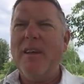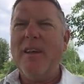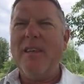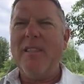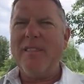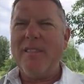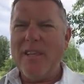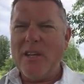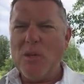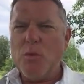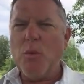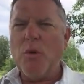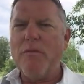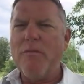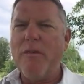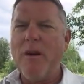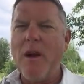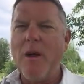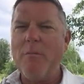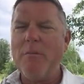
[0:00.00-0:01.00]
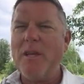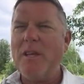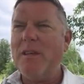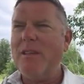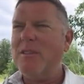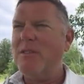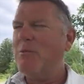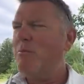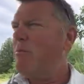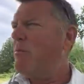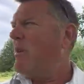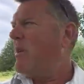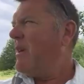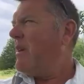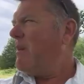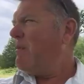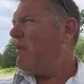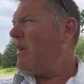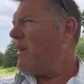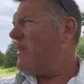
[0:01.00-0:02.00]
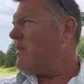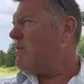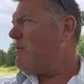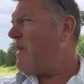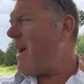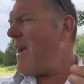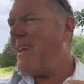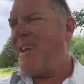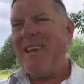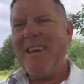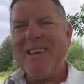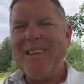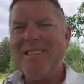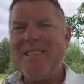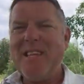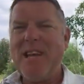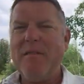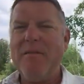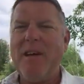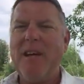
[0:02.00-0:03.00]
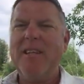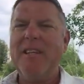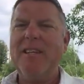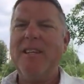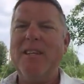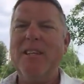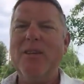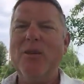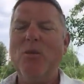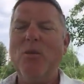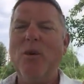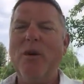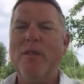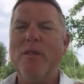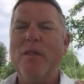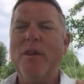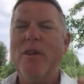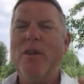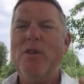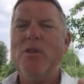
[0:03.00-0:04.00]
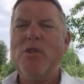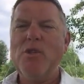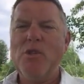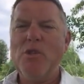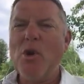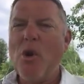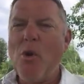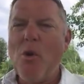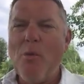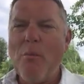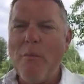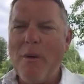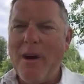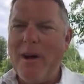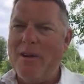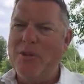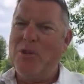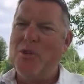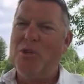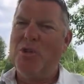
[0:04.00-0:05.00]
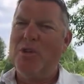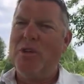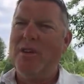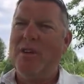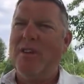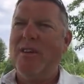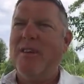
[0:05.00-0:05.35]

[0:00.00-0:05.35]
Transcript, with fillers: These were farm kids because my kids have had to deal with so much.